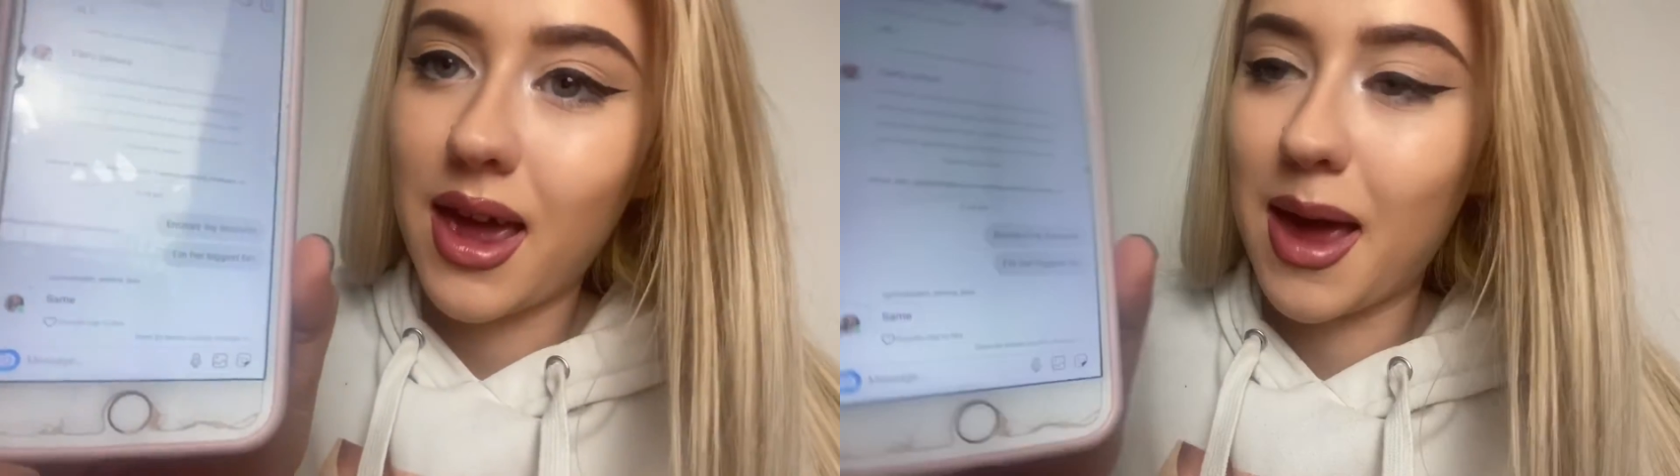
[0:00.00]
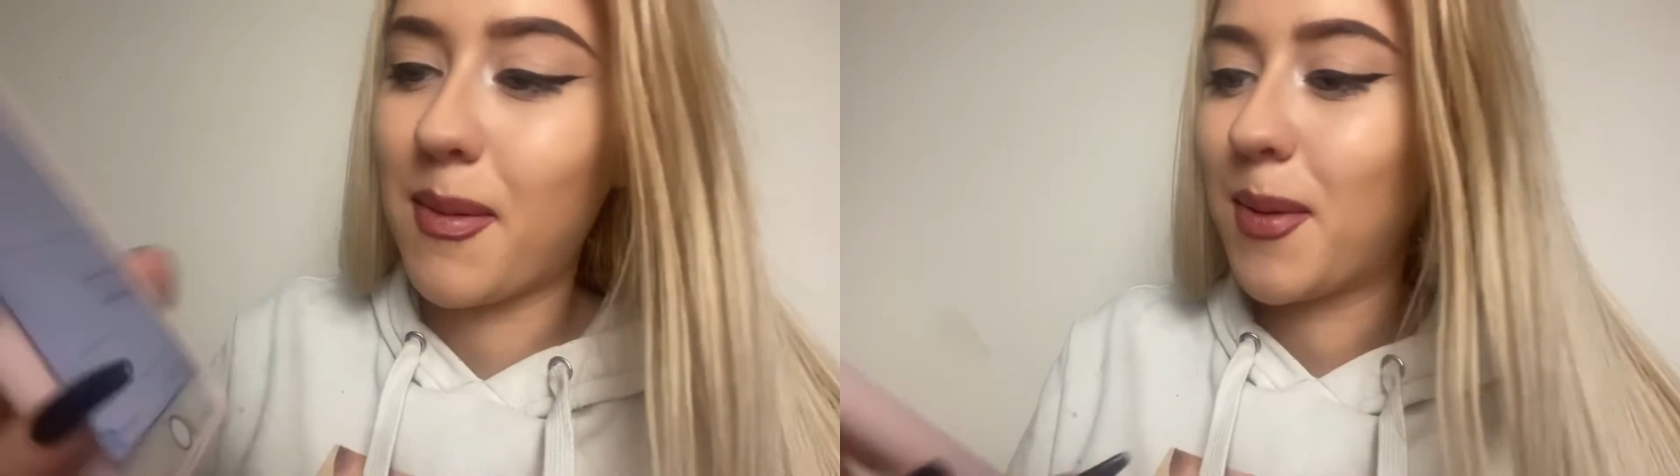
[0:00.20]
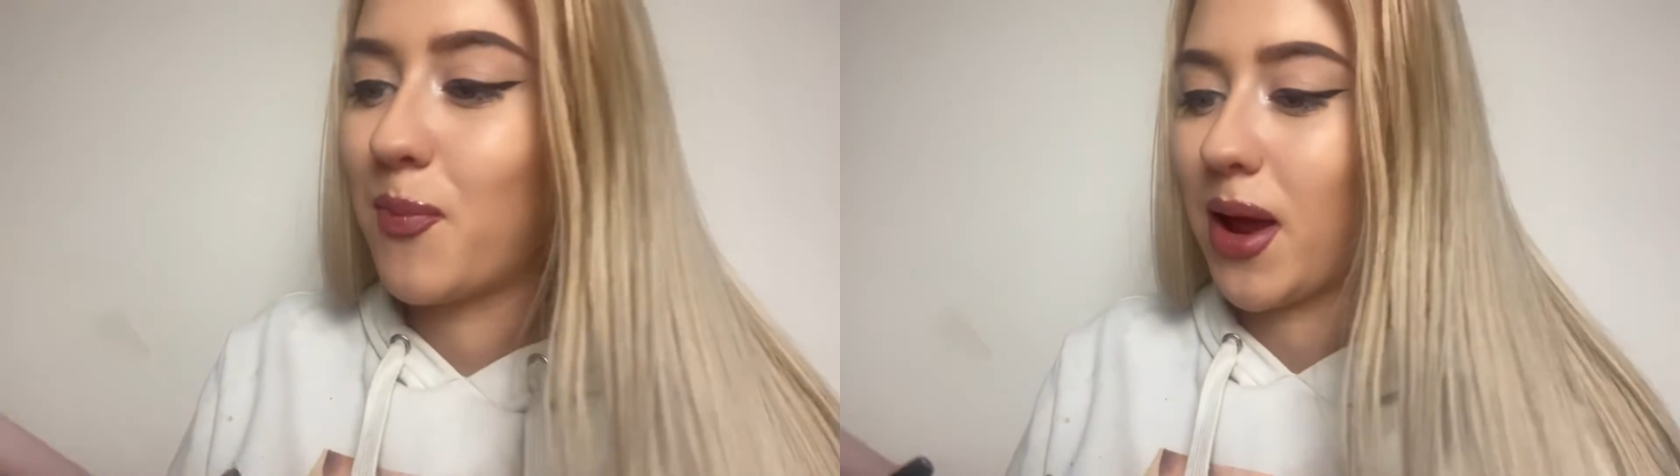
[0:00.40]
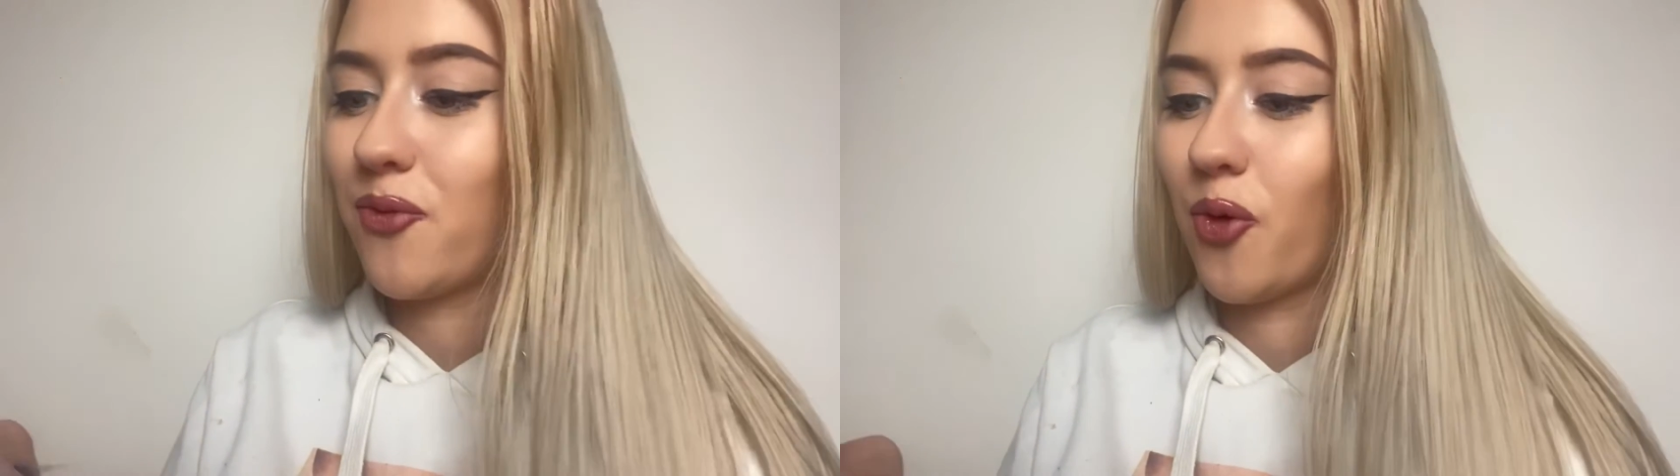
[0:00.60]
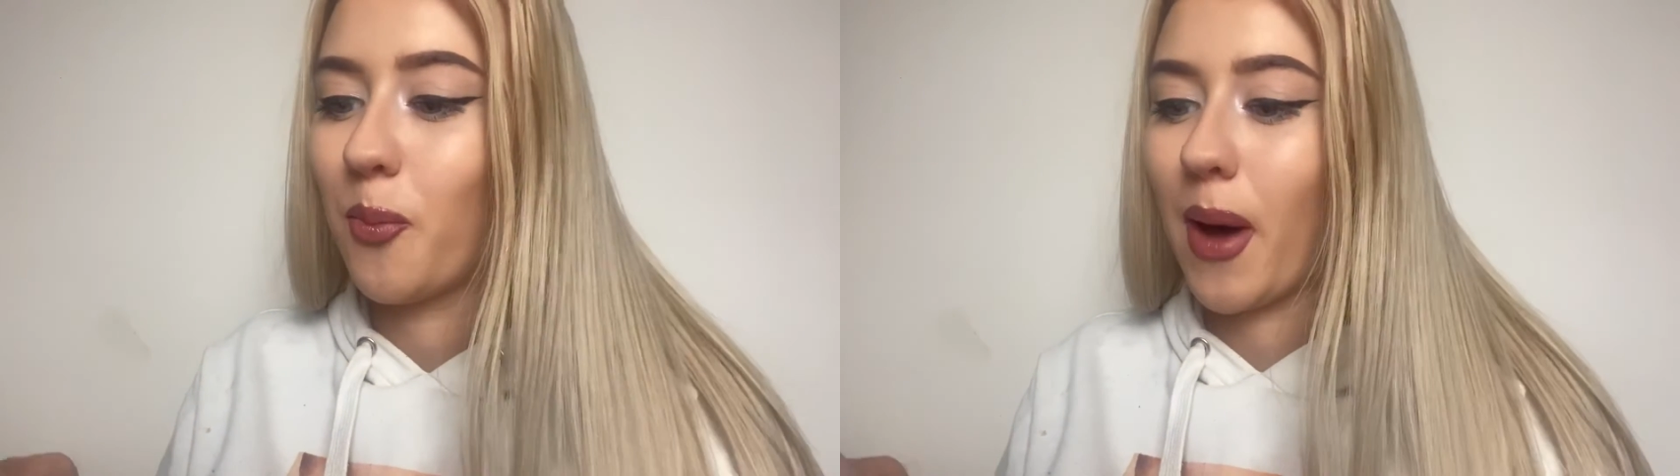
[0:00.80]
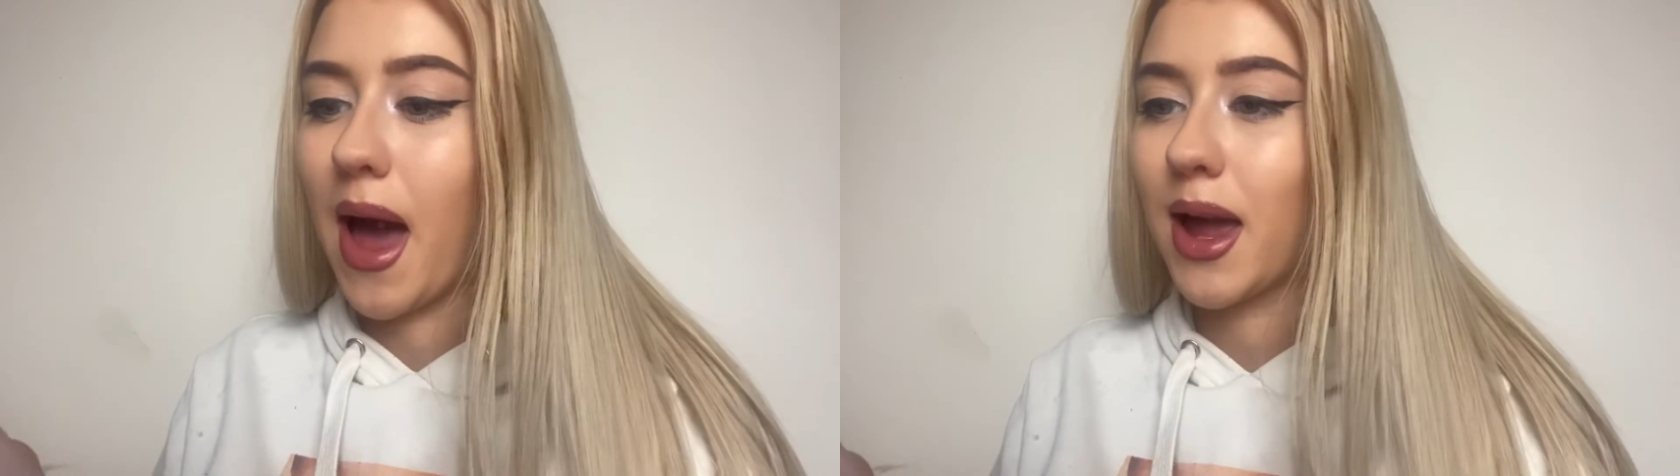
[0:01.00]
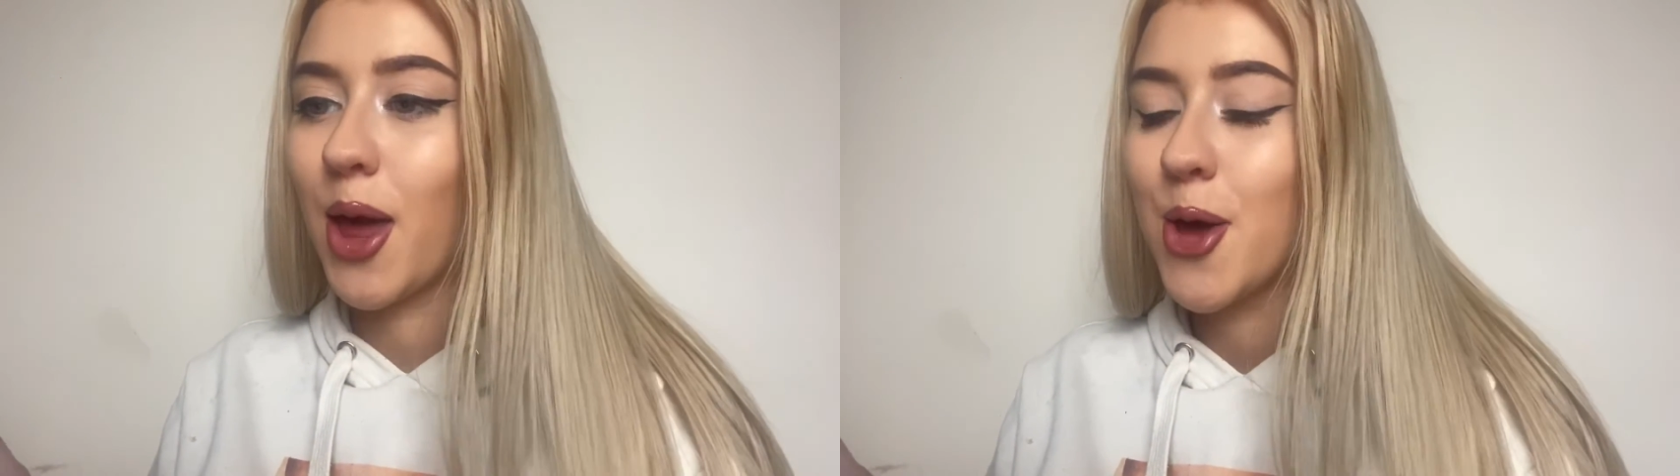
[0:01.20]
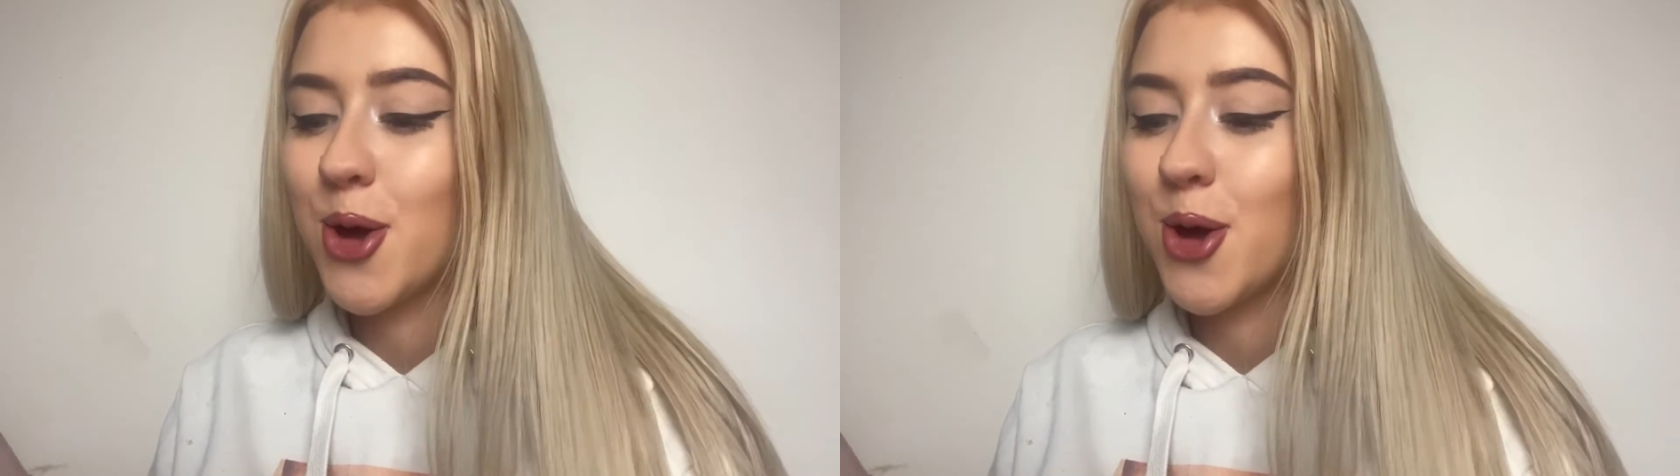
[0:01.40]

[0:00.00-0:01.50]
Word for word: Emma and Ben wrote back.